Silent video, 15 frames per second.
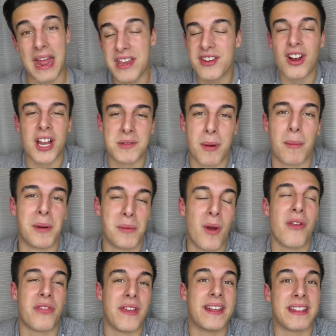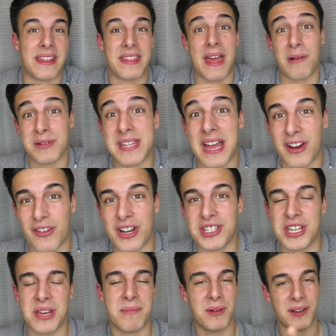and you guys probably won't think that that was that
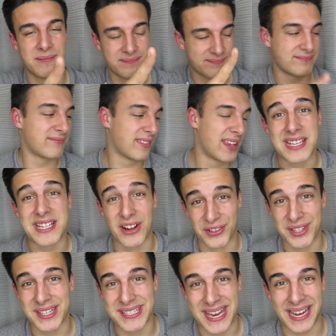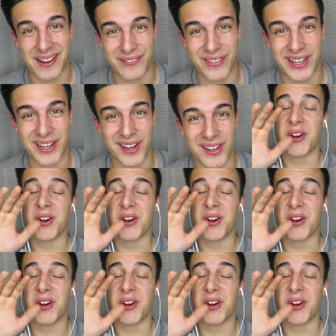cringy, but let's go on to the second video.